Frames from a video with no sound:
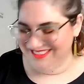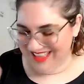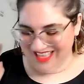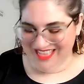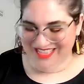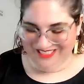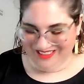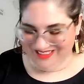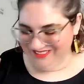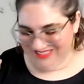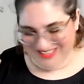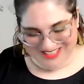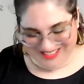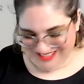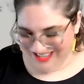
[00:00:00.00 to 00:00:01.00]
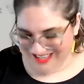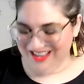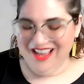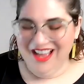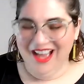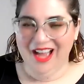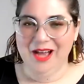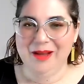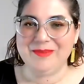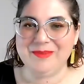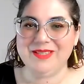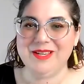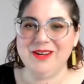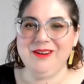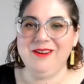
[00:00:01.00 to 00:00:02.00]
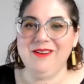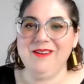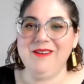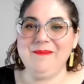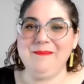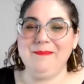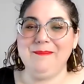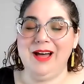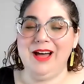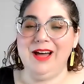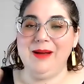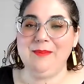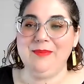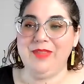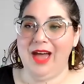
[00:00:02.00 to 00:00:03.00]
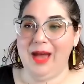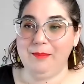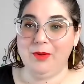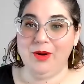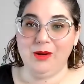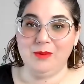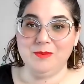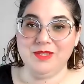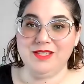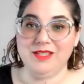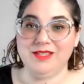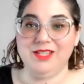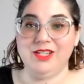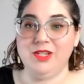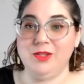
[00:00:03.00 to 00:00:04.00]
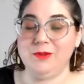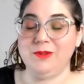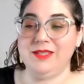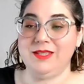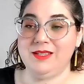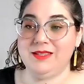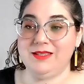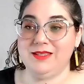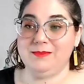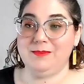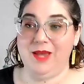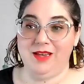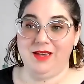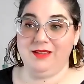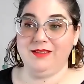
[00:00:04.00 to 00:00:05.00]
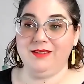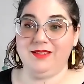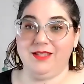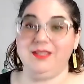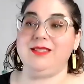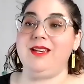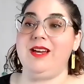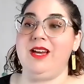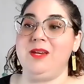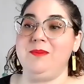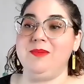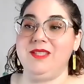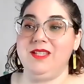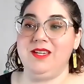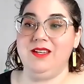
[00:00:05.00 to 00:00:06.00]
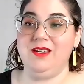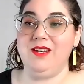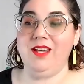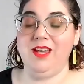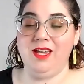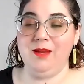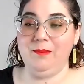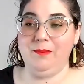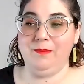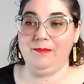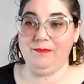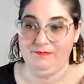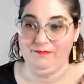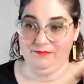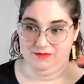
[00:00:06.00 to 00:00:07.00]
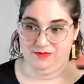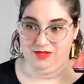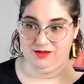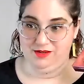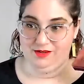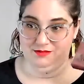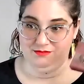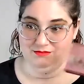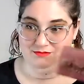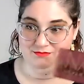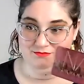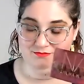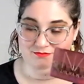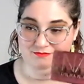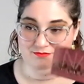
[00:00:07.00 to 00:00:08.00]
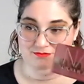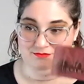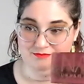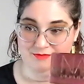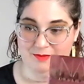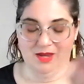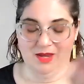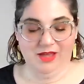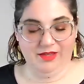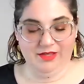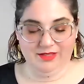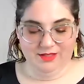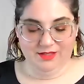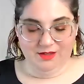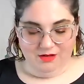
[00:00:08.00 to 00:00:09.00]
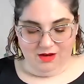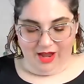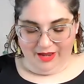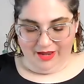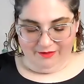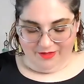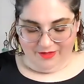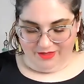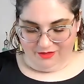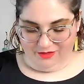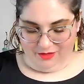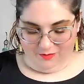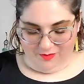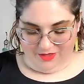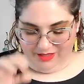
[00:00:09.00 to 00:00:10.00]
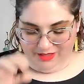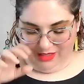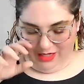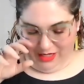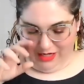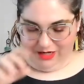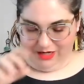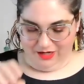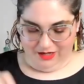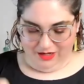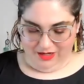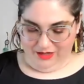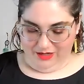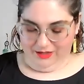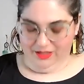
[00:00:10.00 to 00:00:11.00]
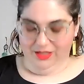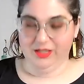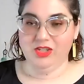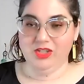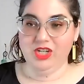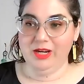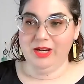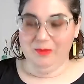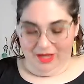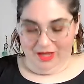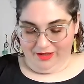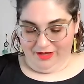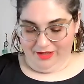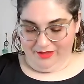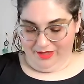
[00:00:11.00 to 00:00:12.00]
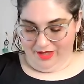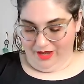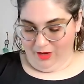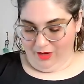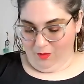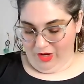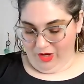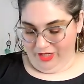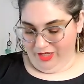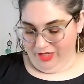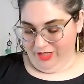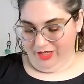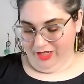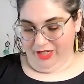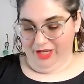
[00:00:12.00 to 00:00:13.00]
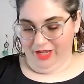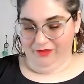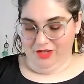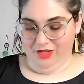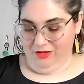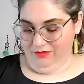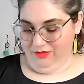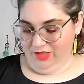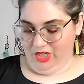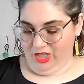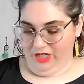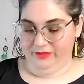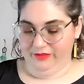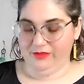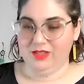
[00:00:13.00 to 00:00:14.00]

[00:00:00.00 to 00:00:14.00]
I love this. Um, so um, that prompt is to use six pans six times in a in a palette. So I have this Urban Decay Naked Cherry palette that I wanted and I haven't used yet.